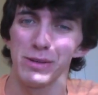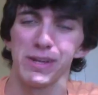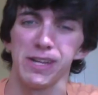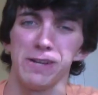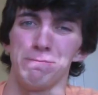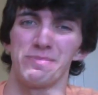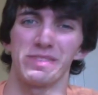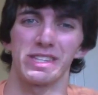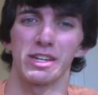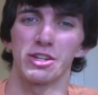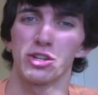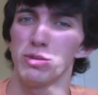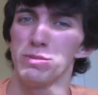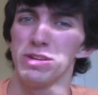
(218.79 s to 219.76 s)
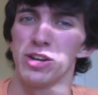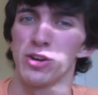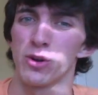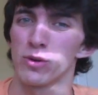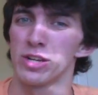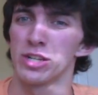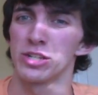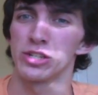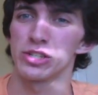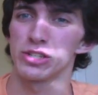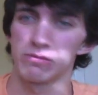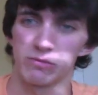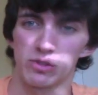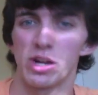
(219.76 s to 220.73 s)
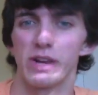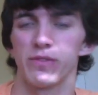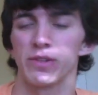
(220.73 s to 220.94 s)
I mean, it could be annoying just trying